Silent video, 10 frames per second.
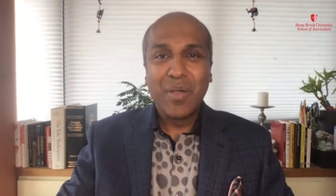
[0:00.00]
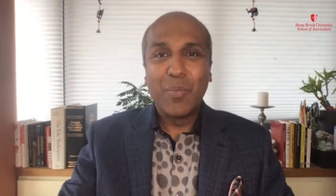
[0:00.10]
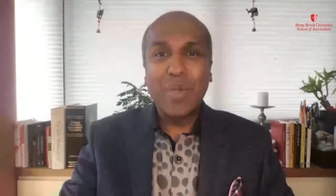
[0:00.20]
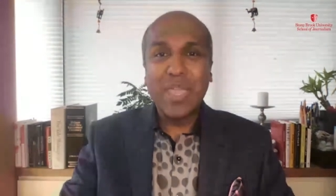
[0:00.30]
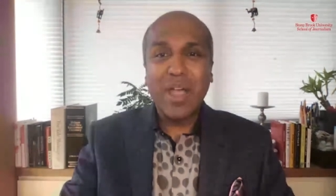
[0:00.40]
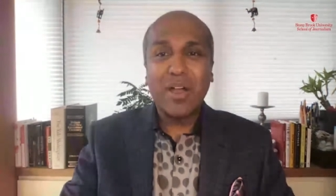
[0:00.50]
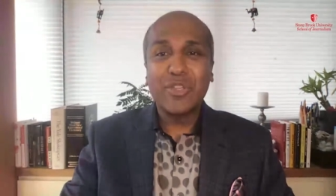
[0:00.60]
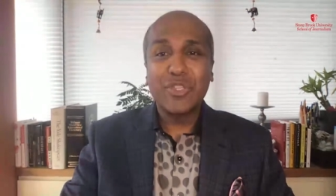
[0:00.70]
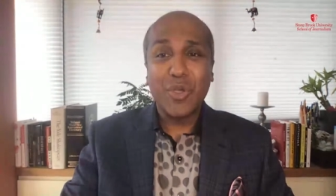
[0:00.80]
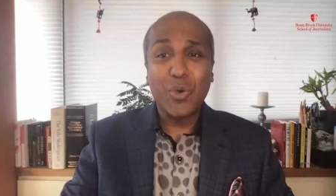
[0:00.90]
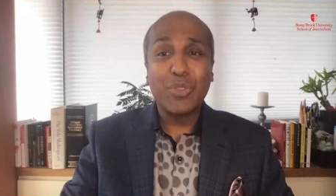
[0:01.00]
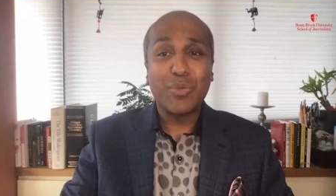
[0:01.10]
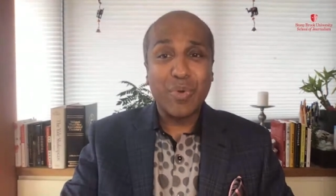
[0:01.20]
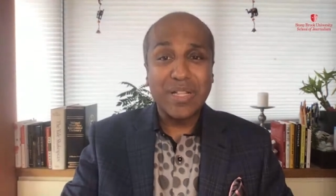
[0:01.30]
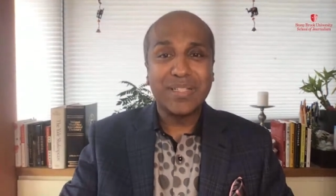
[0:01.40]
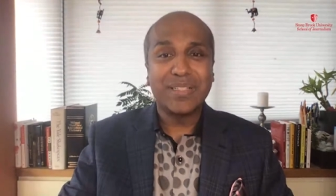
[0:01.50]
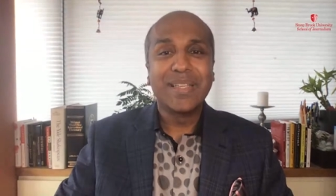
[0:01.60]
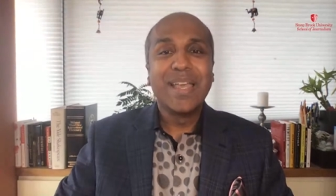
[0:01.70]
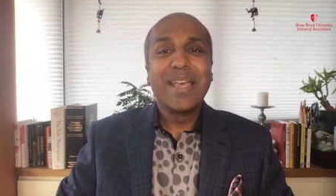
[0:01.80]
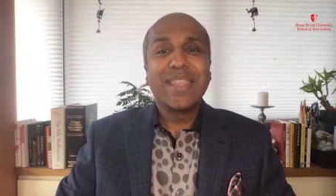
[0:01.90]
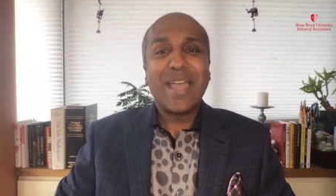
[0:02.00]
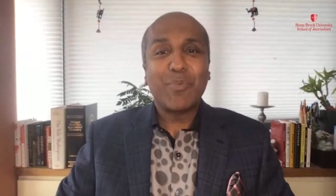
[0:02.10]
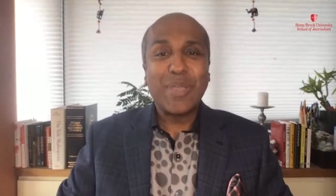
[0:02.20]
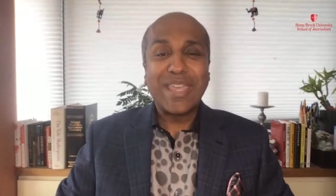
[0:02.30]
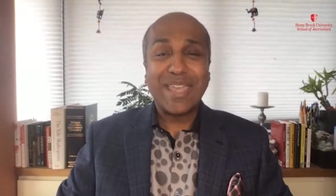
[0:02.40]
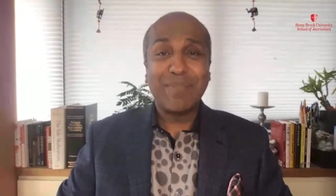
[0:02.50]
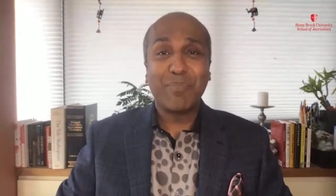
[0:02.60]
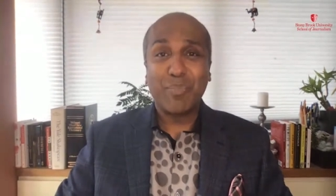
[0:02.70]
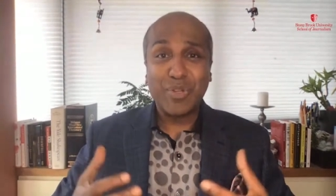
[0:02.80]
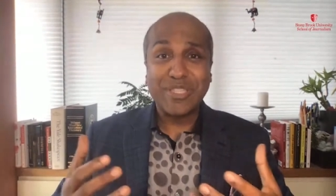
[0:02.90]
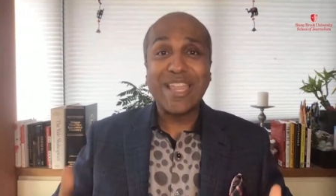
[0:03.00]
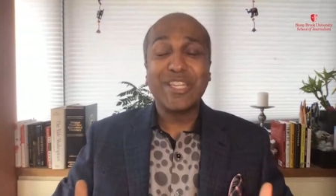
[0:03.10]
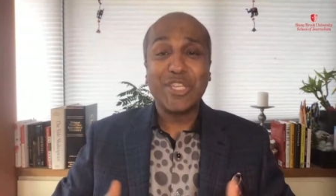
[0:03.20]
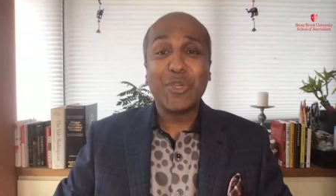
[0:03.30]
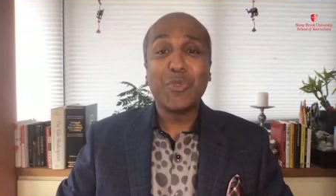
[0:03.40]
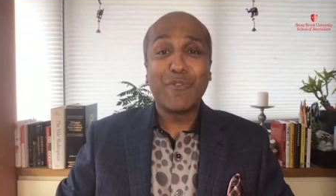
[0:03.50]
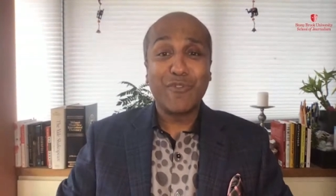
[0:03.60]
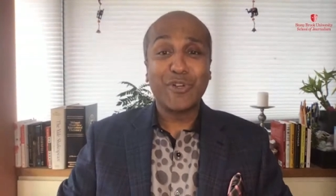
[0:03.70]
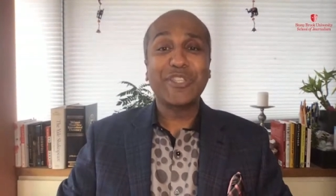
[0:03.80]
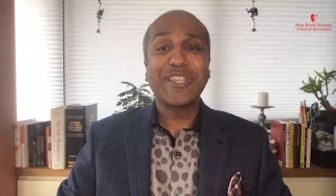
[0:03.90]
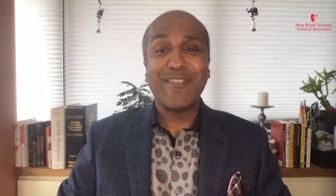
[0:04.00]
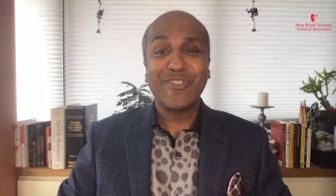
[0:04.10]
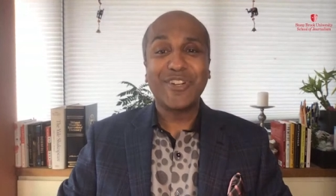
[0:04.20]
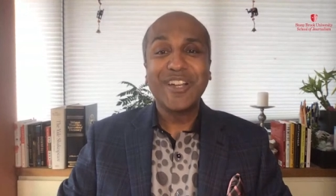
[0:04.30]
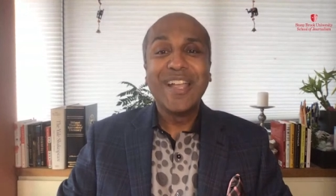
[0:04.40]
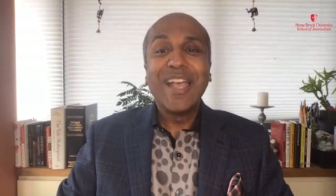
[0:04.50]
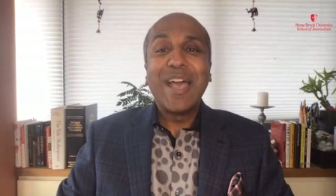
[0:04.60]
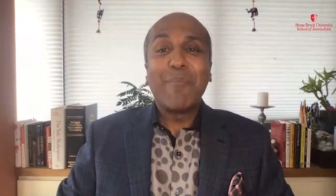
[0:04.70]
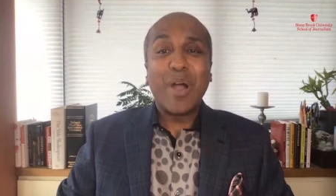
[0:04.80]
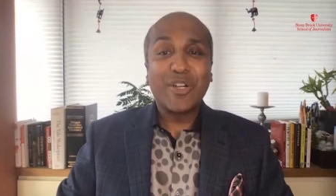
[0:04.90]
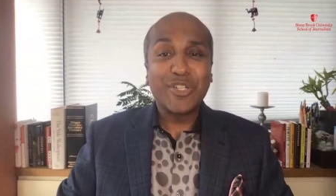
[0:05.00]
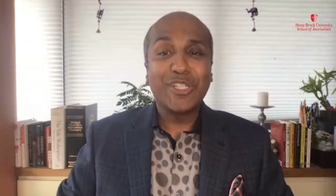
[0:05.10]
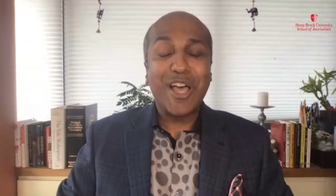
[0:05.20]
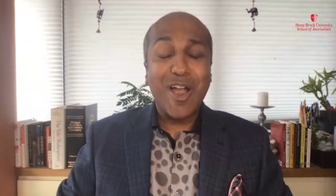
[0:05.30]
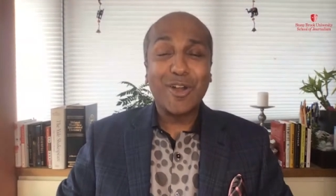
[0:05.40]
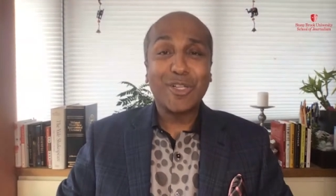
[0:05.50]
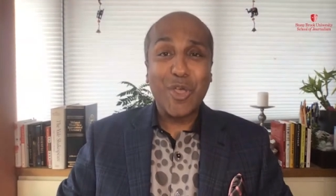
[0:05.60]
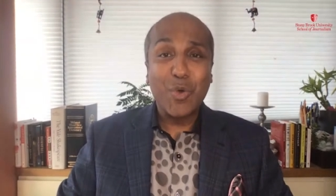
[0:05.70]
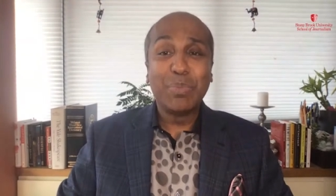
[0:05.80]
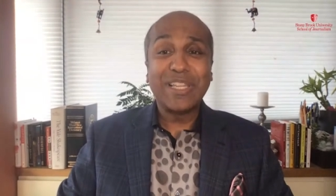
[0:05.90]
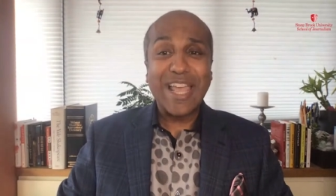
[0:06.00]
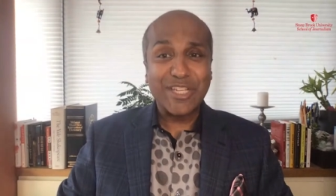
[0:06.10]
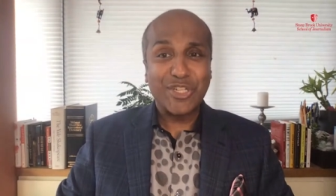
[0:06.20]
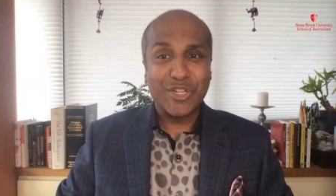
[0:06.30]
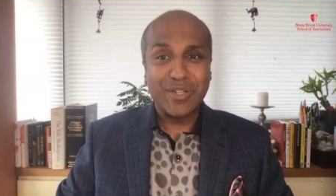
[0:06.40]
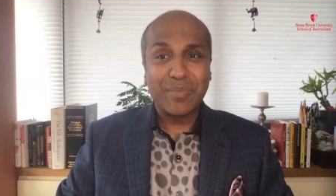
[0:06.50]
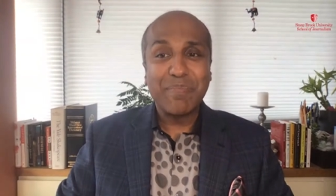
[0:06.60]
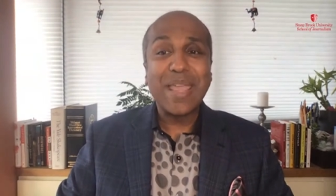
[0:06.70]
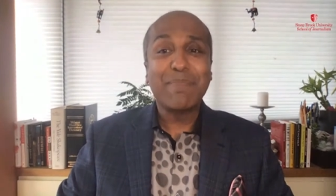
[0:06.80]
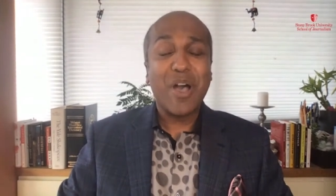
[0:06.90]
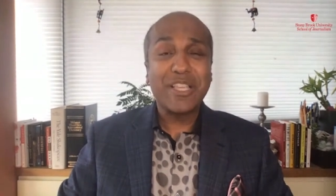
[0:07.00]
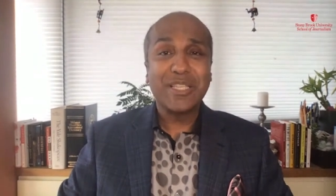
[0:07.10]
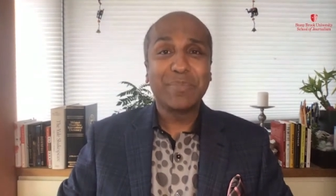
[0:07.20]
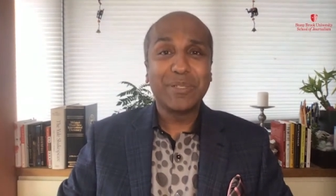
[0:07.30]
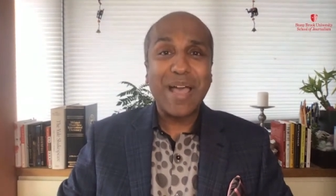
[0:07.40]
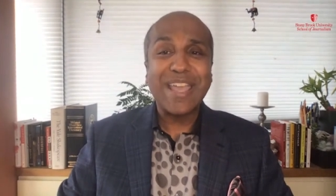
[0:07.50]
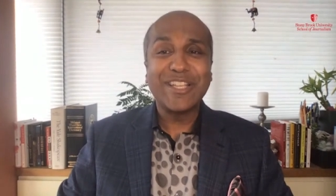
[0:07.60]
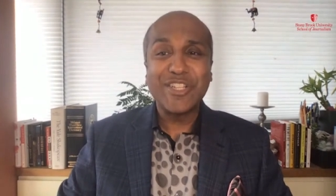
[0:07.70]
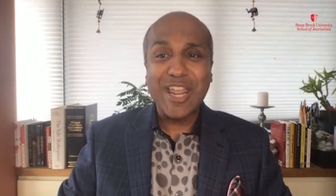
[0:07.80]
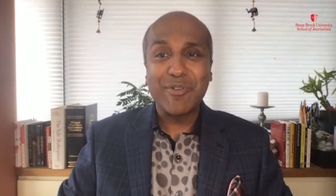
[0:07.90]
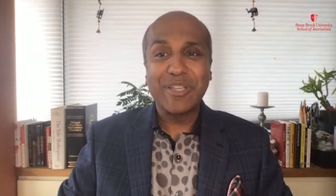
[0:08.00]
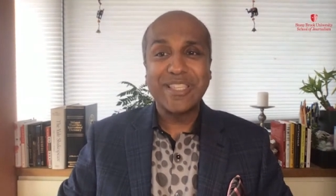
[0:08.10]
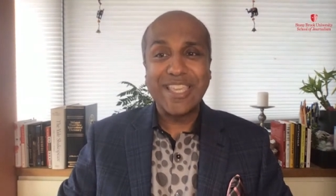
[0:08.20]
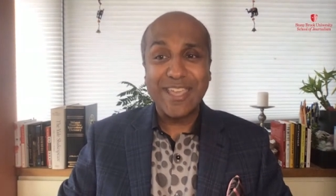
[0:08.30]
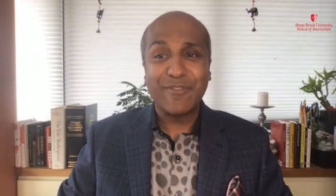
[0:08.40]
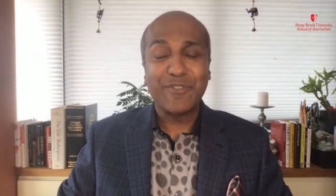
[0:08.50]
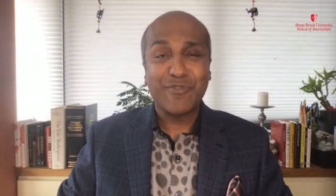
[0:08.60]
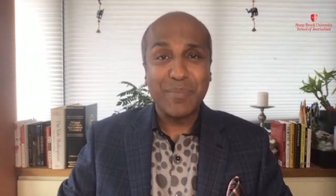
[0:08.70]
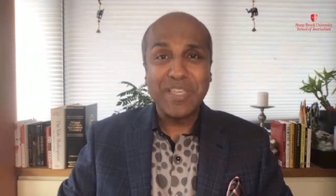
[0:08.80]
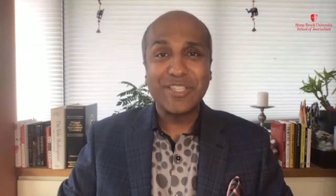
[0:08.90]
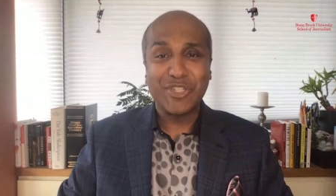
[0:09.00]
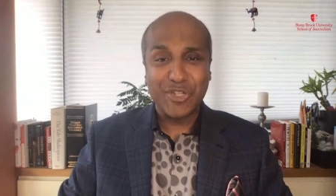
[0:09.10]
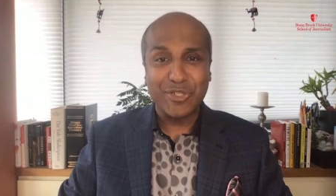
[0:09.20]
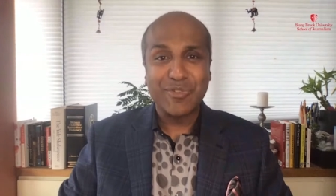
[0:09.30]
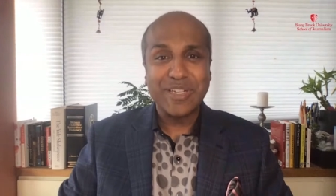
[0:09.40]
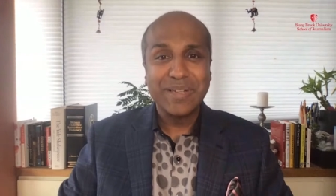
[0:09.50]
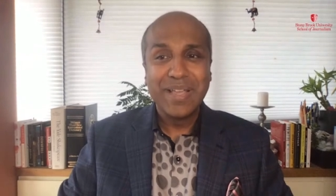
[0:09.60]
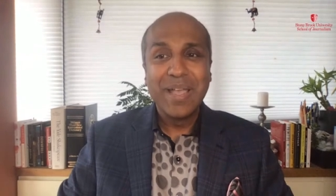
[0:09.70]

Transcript: We are so thrilled that we can present to you the first ever Marshall R. Loeb Lecture, made possible by a generous gift from his children,